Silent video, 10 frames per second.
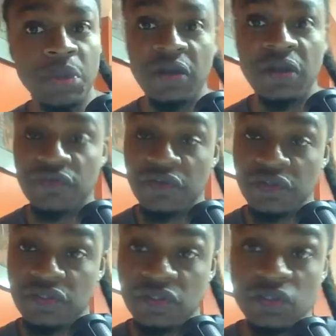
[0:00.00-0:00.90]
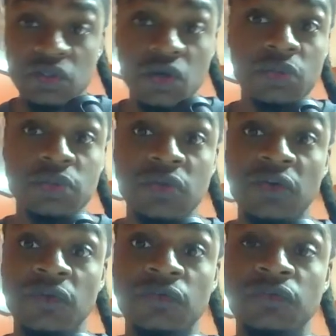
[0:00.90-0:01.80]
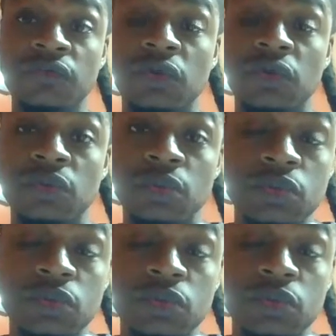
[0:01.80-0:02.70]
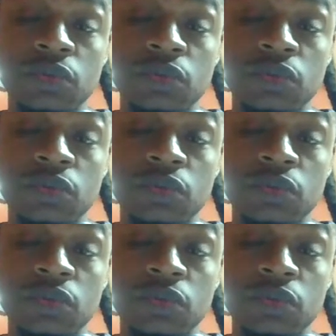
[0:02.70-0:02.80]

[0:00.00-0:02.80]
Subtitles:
depression, benefits in terms of